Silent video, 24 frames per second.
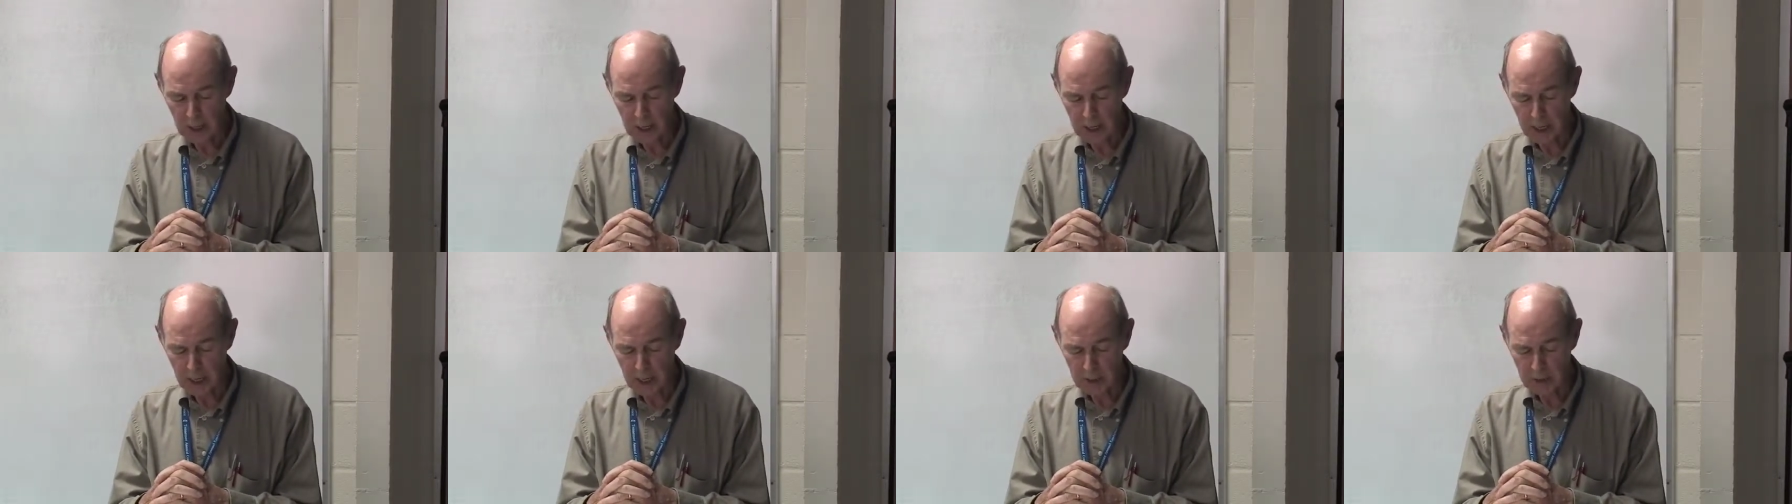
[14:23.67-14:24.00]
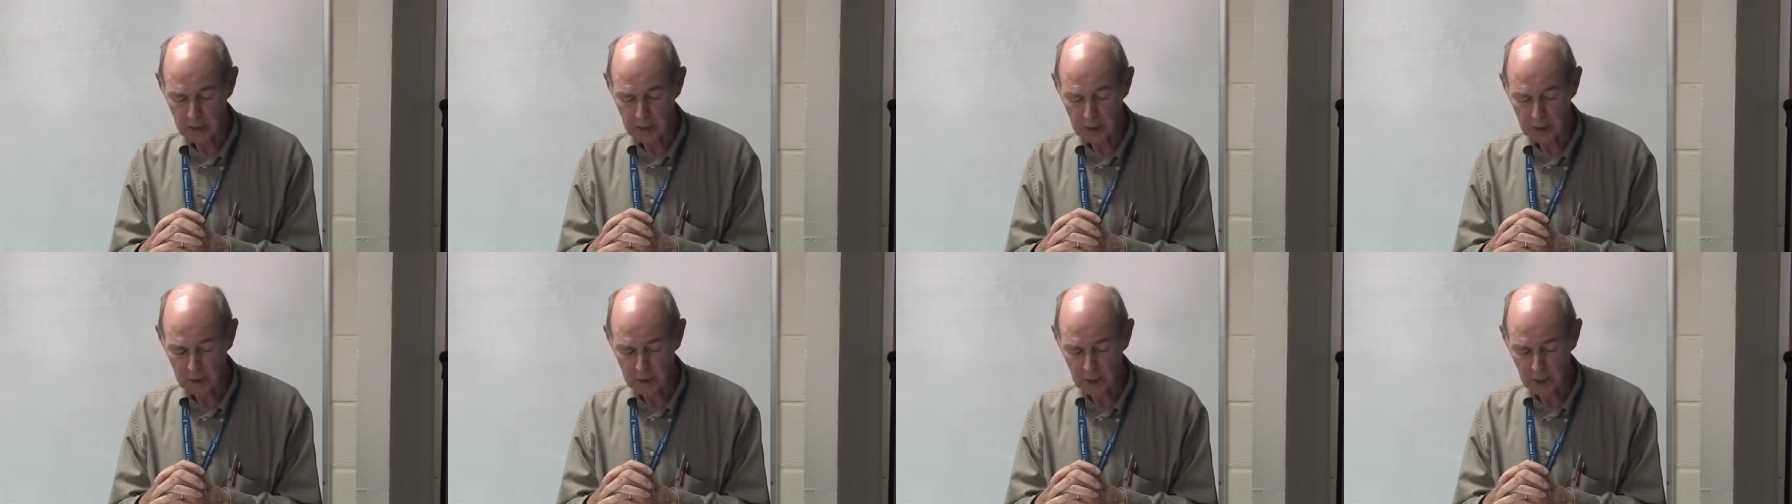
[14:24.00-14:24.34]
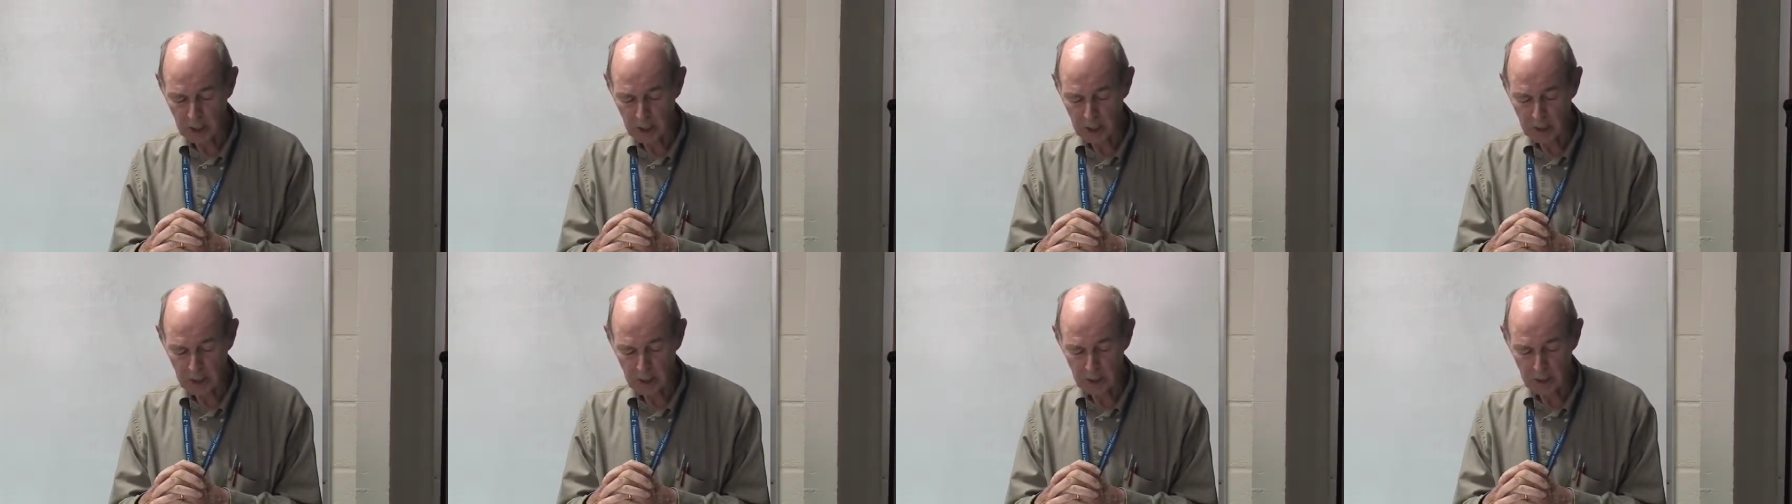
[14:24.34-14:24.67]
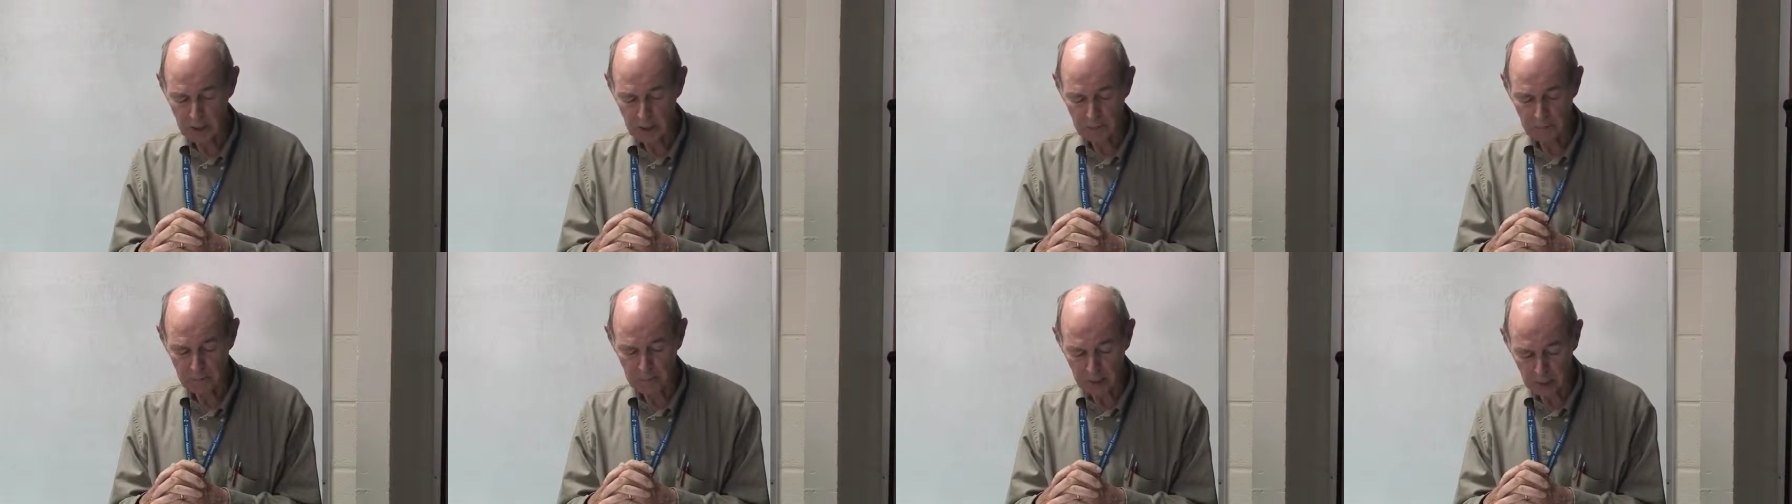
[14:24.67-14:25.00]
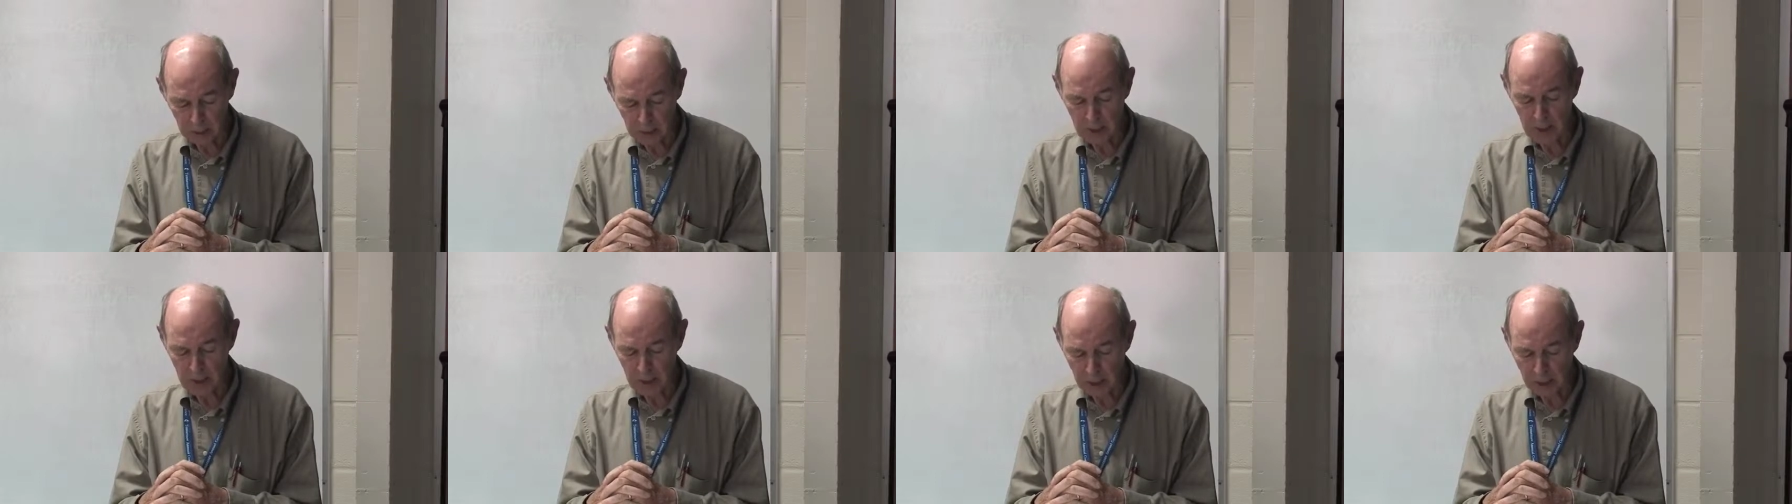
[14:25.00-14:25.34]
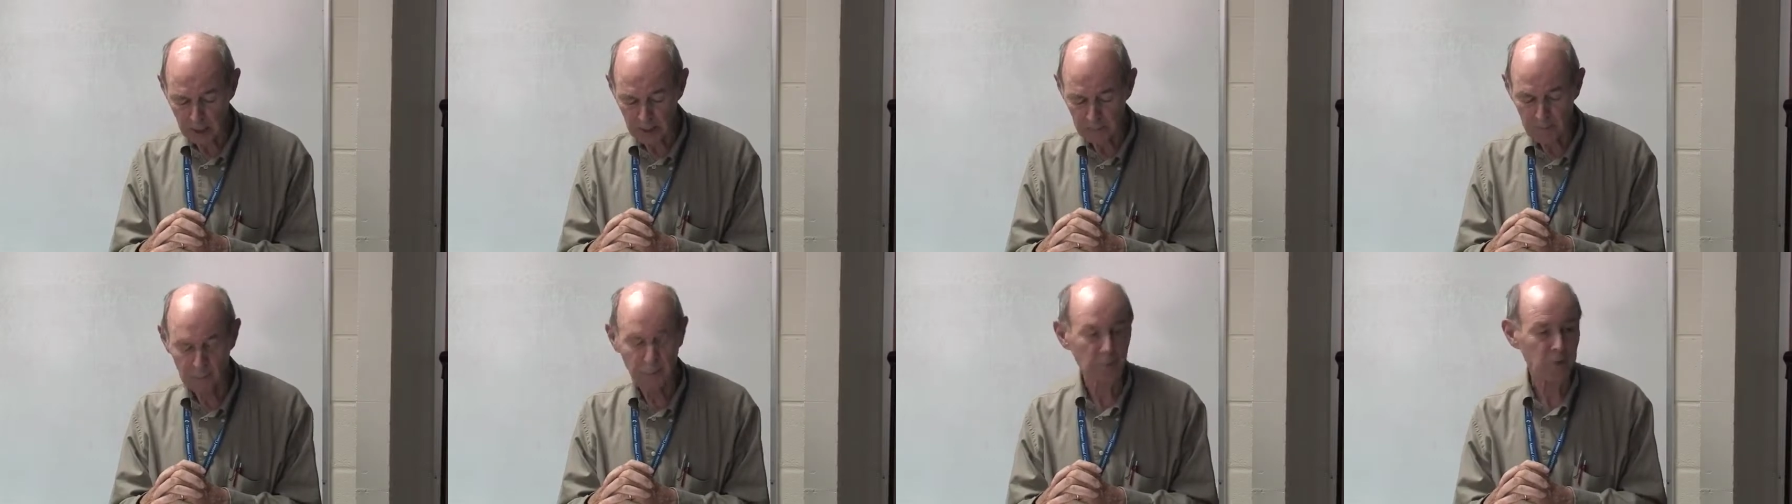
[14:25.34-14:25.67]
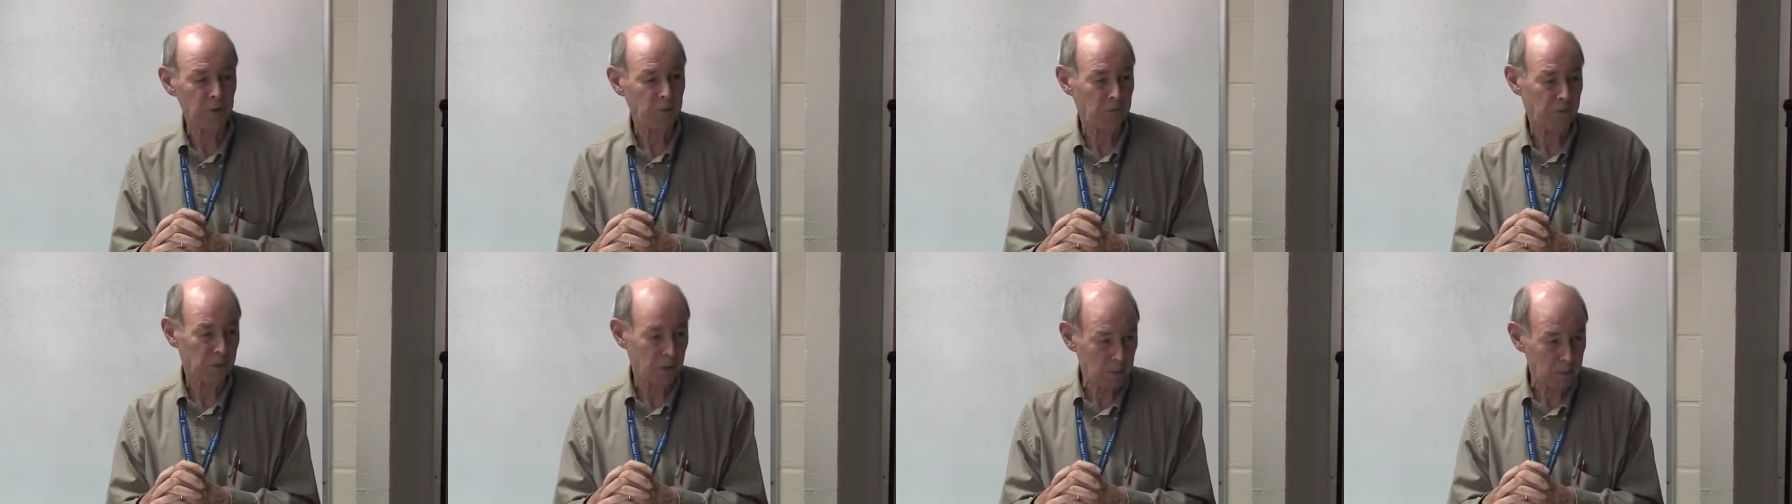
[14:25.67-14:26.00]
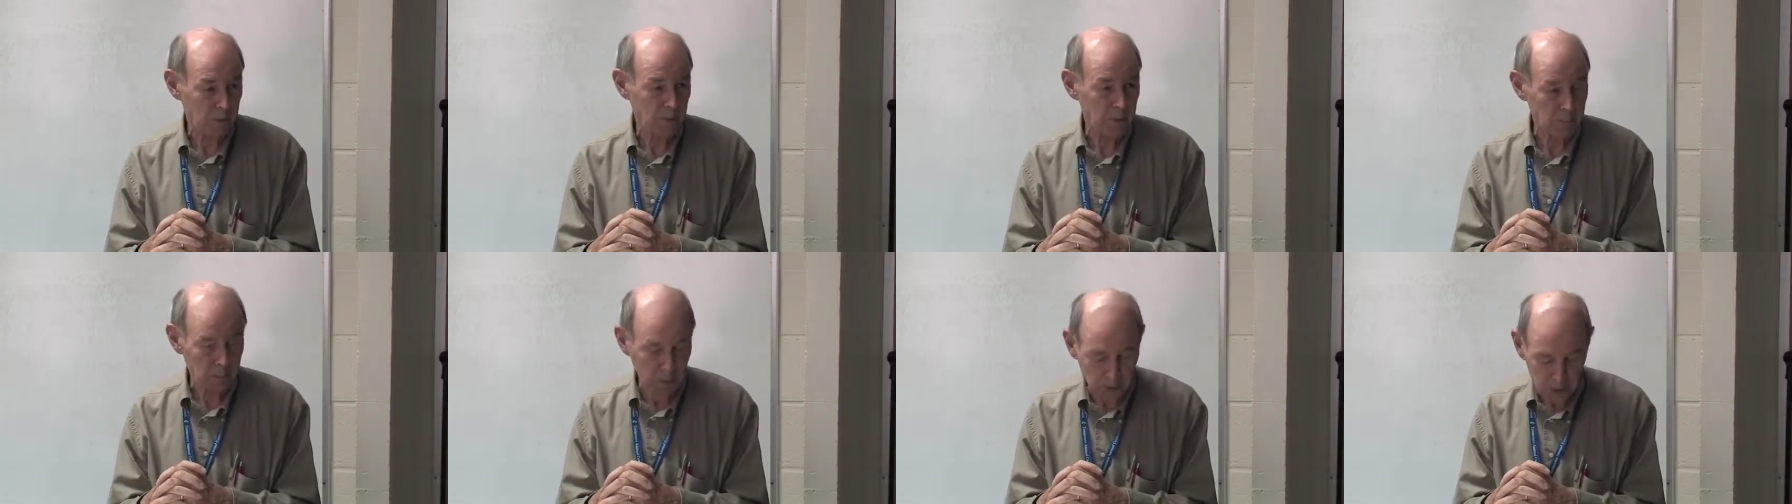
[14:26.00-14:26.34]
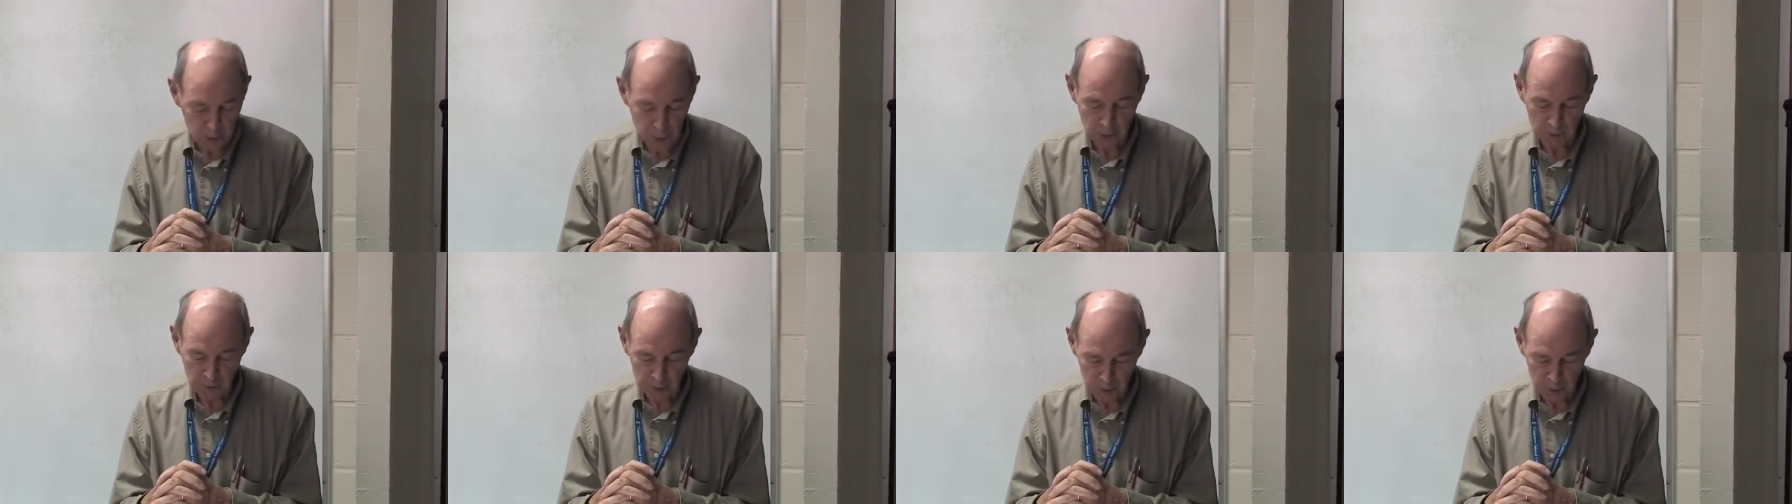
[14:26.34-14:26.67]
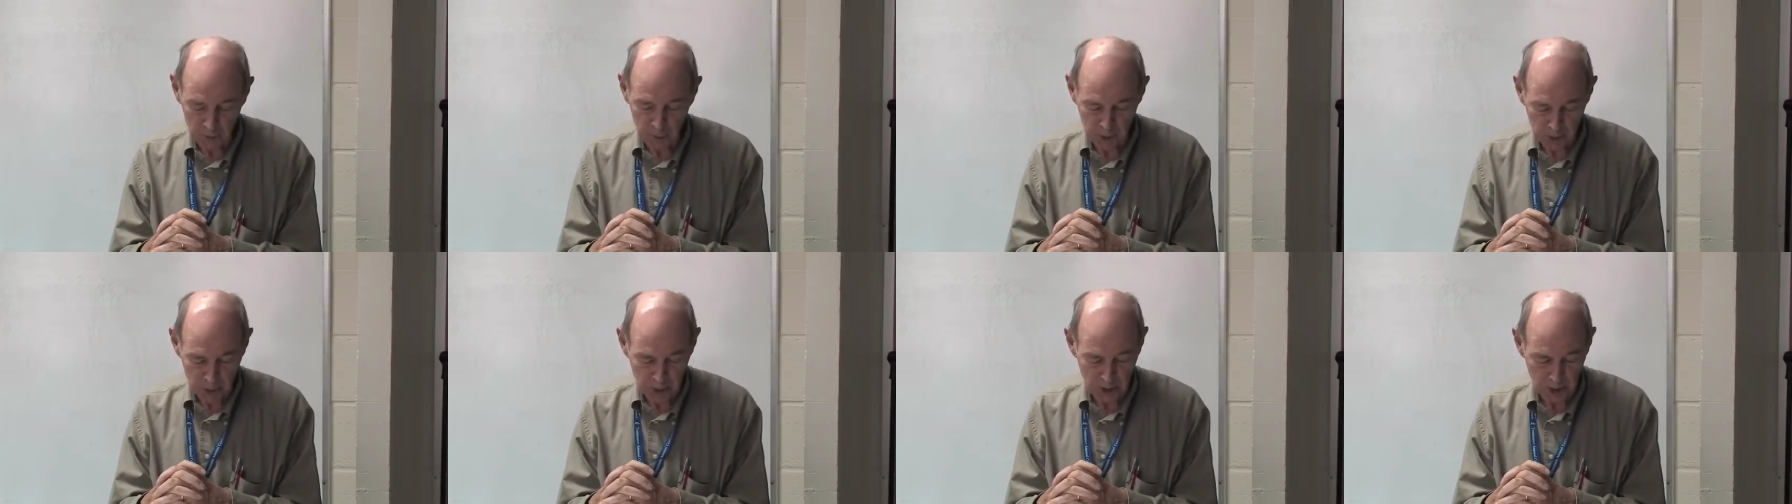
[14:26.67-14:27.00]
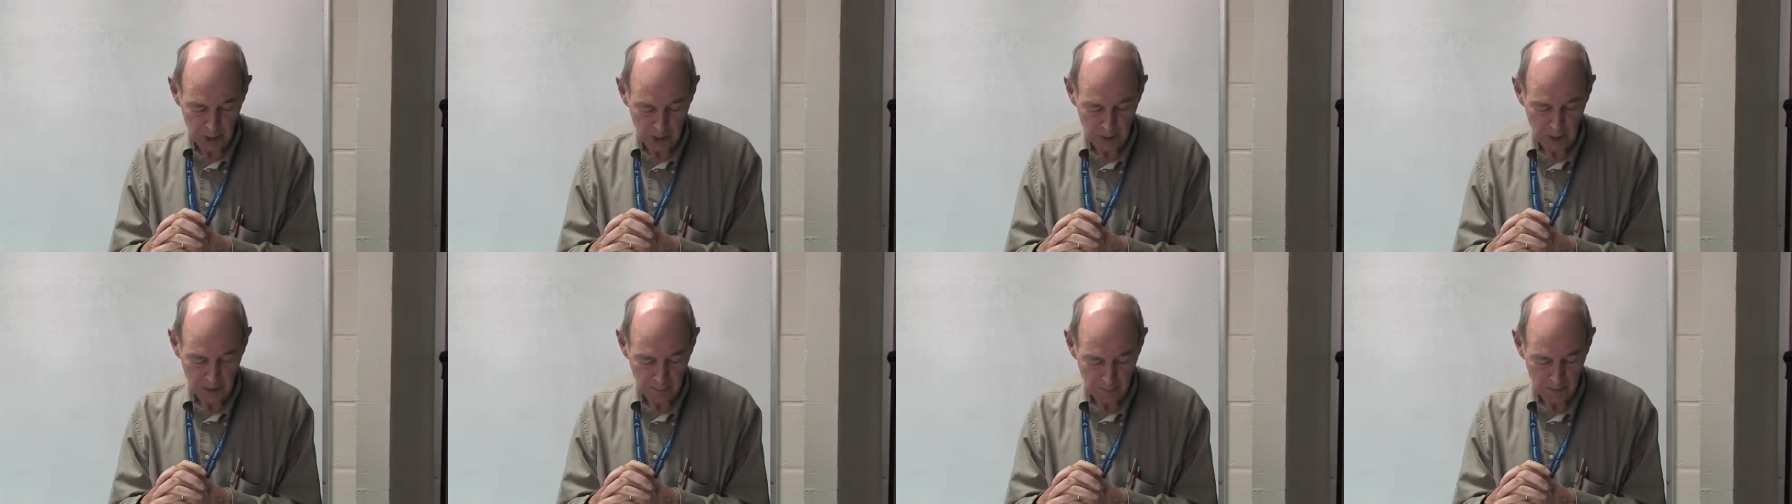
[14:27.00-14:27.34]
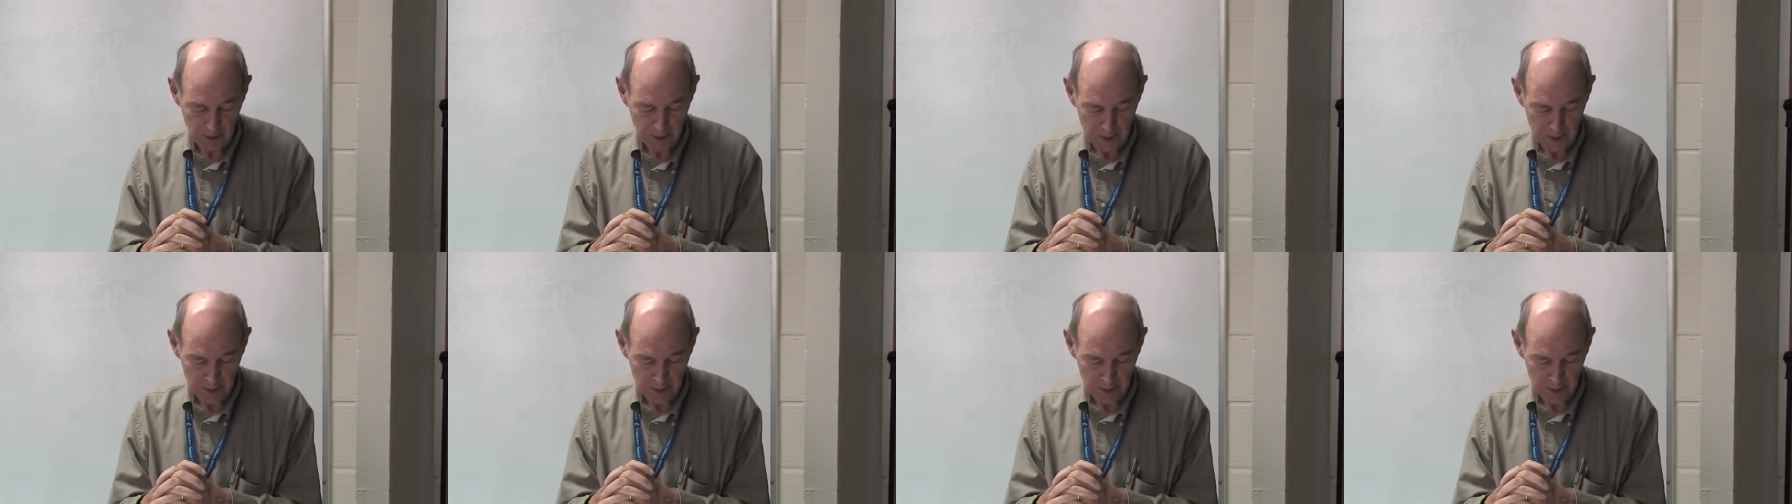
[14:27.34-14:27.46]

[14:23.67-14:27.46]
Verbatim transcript: as a paradigm for a family ministries workshop.